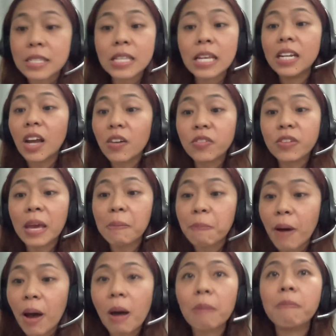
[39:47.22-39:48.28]
they love
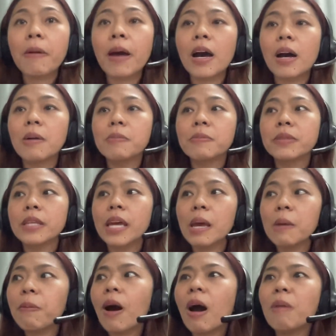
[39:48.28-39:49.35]
K-pop.
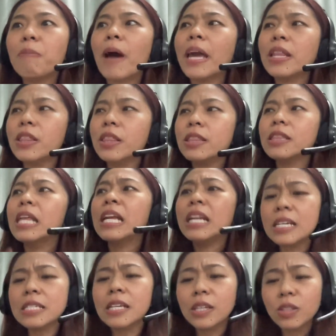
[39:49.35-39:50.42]
Hip-hop. They
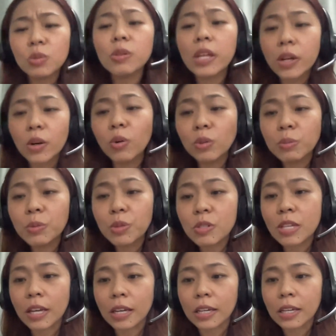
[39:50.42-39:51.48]
listen to their own
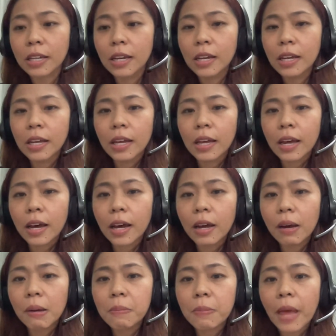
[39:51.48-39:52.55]
music.
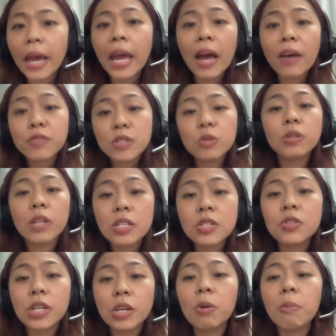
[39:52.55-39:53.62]
I have students
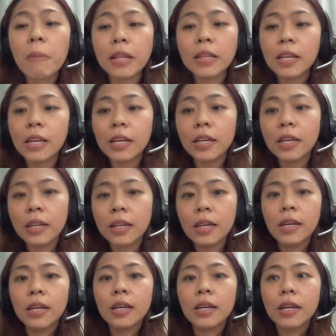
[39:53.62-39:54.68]
recommending,
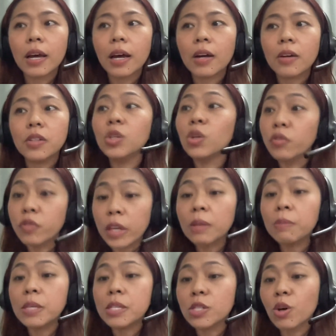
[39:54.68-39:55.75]
you know,
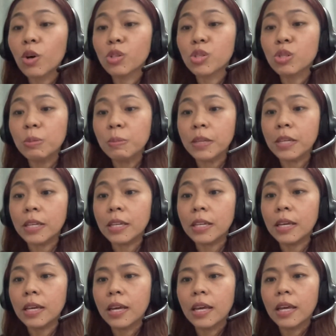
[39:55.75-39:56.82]
Vietnamese songs to
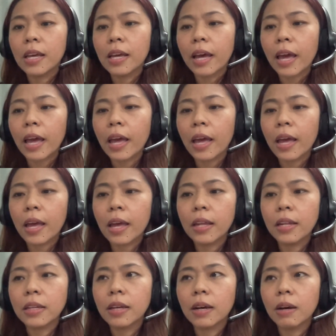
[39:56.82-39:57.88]
me,
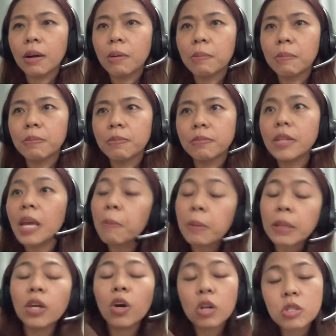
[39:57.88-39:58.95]
and yeah, but
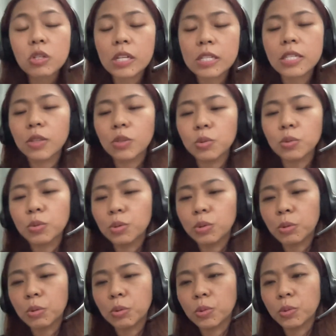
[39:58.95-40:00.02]
they also listen
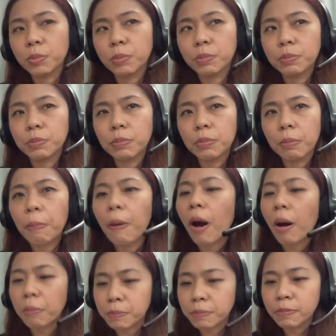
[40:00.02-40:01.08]
to pop